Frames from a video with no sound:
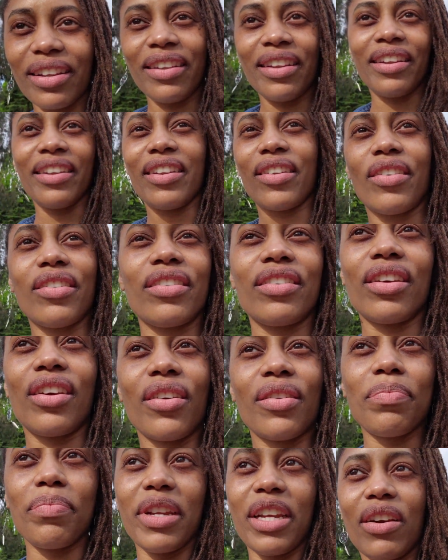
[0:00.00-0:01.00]
Not
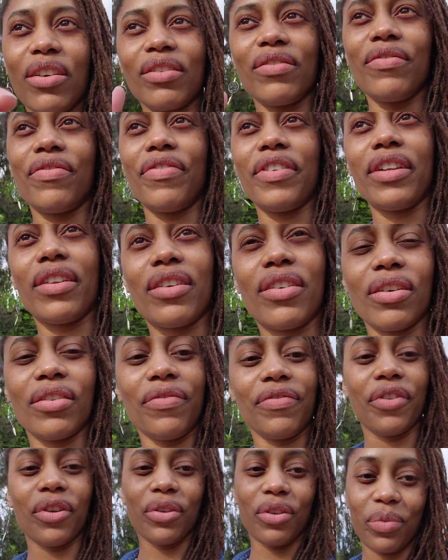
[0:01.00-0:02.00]
to be
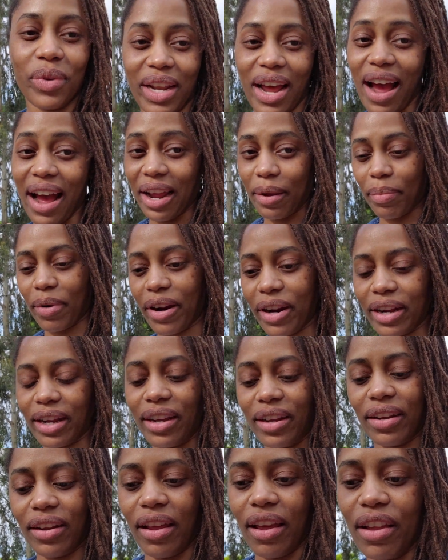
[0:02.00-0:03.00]
confused with Hyde Park
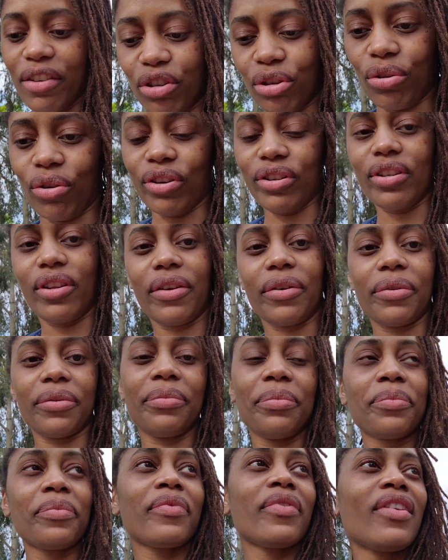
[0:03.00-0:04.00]
in Toronto.
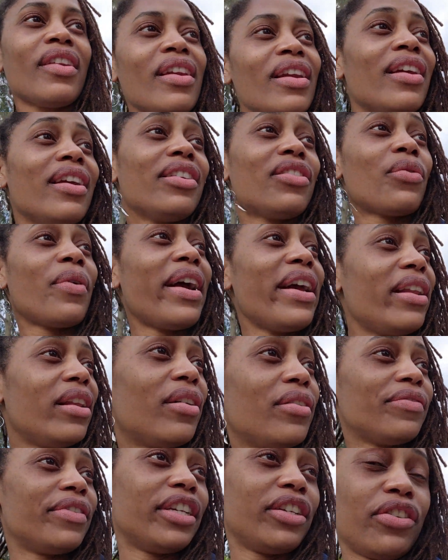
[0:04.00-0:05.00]
It's quite
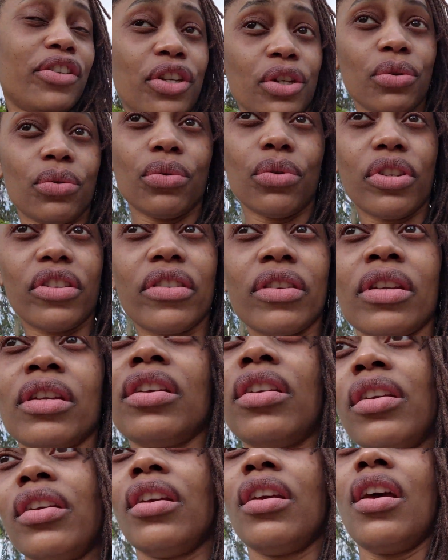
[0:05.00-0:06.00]
lovely. It's huge.
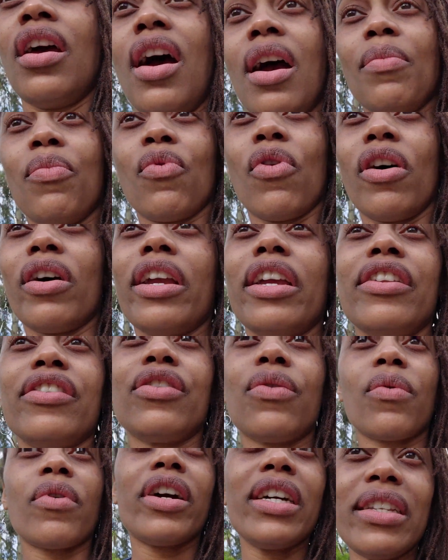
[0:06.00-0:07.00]
I'm walking
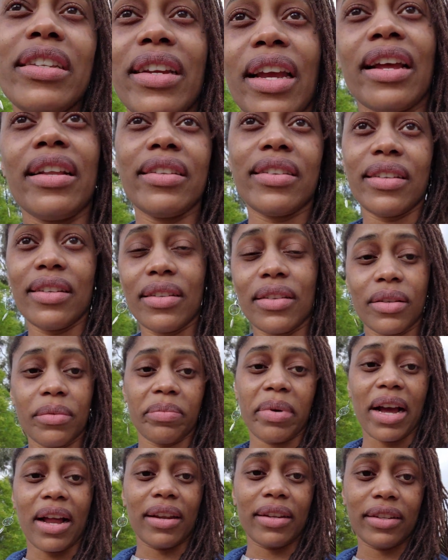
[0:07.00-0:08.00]
towards Kensington
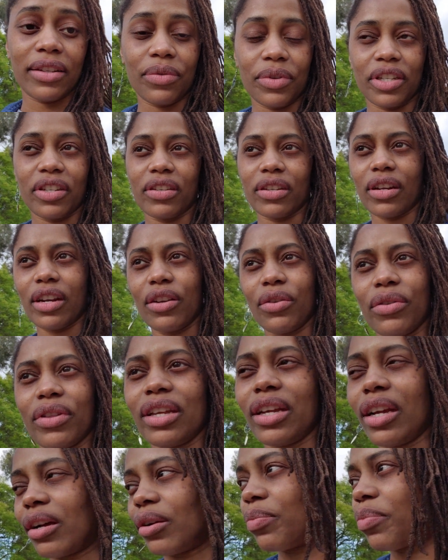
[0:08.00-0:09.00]
Palace, which I don't
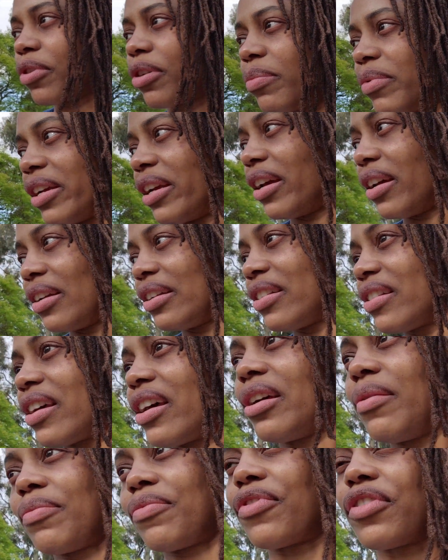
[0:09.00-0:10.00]
think I'll probably get in
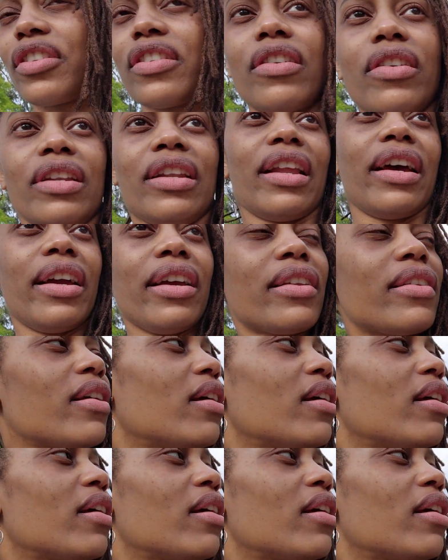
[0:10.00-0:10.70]
time for sunlight.